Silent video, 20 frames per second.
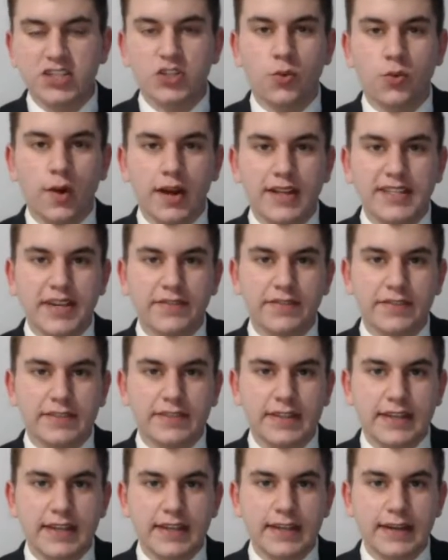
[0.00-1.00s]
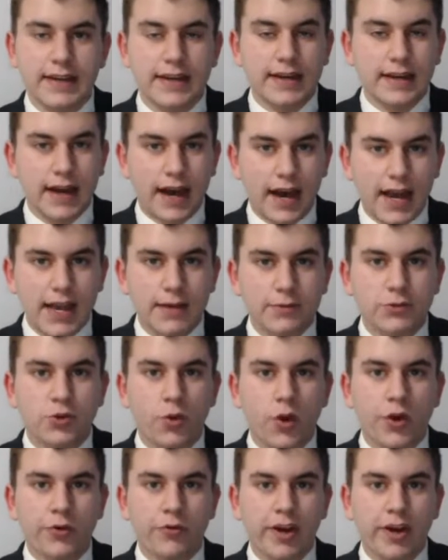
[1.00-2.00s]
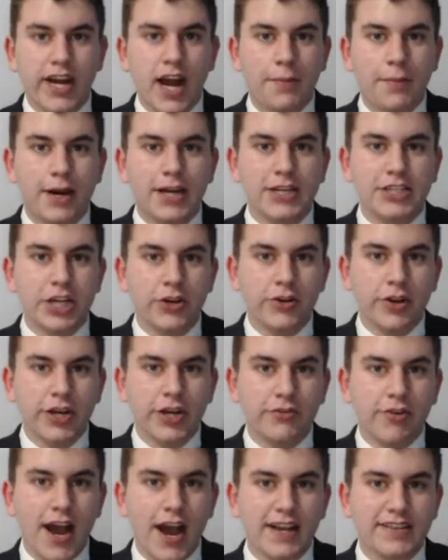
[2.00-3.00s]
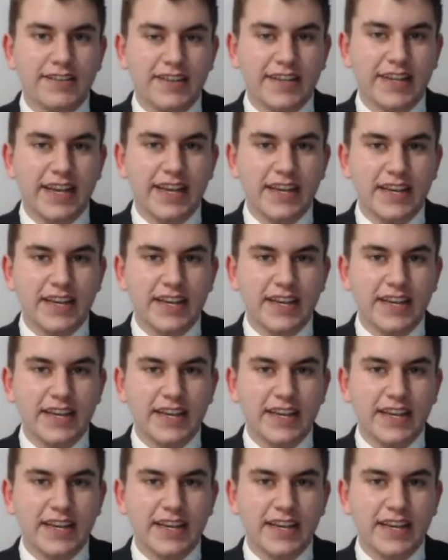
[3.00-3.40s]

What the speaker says: 2017, and I am joined right now by Jerry Crasnick,